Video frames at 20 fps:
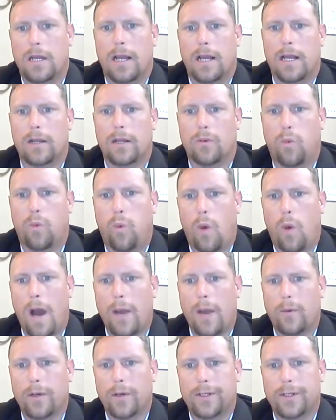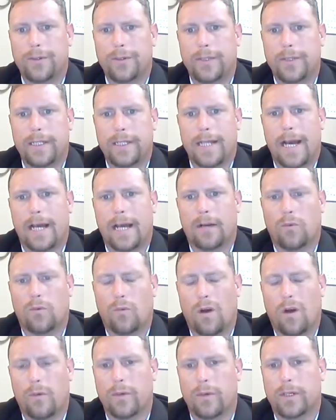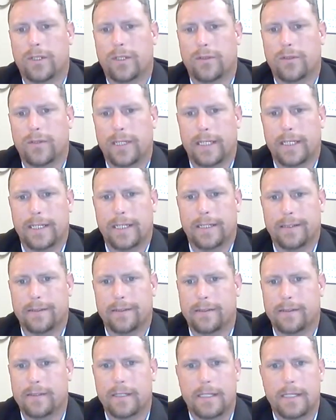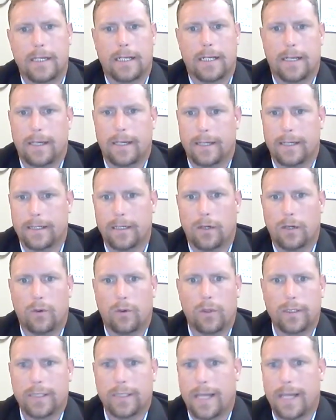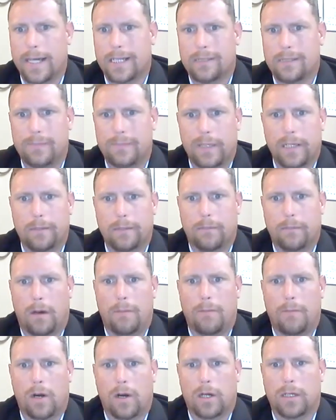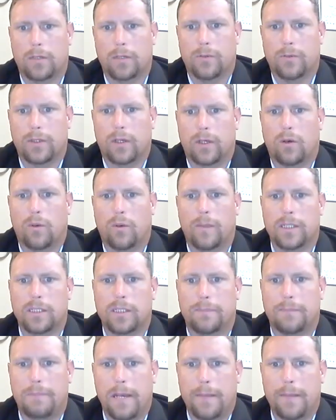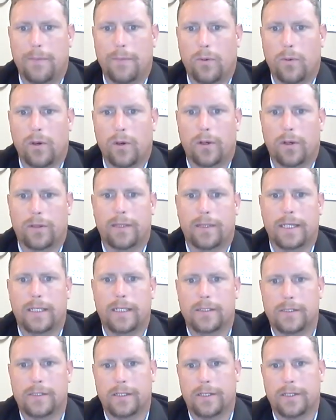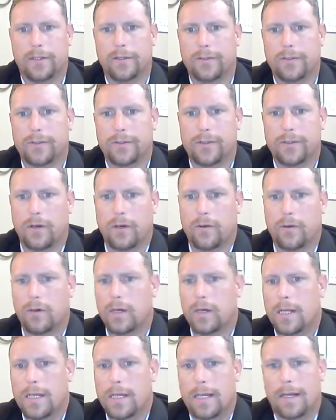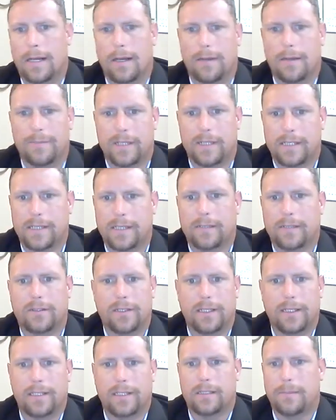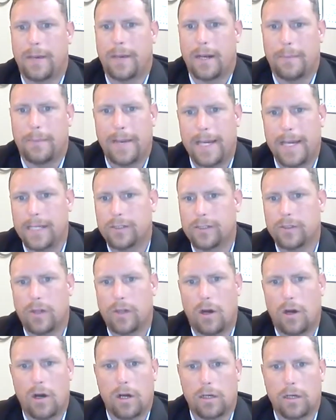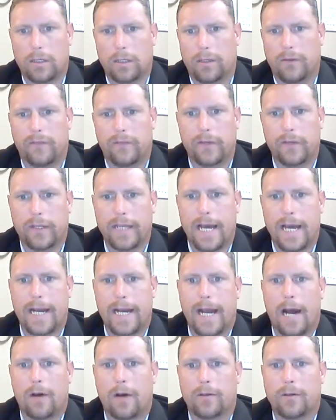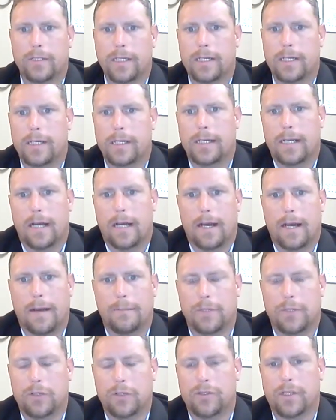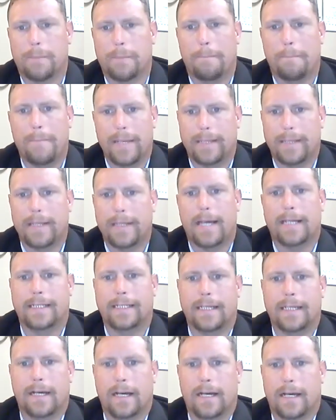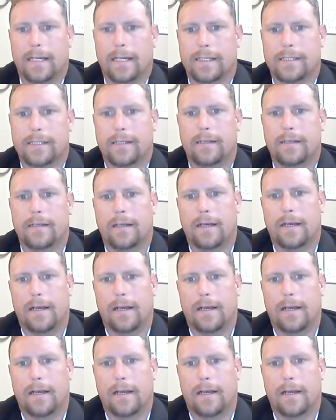And why we're doing that, and what we're doing is no one likes being bombarded with a whole bunch of paperwork, things to do. So essentially, it's about a page long. You fill that out. You submit that to us.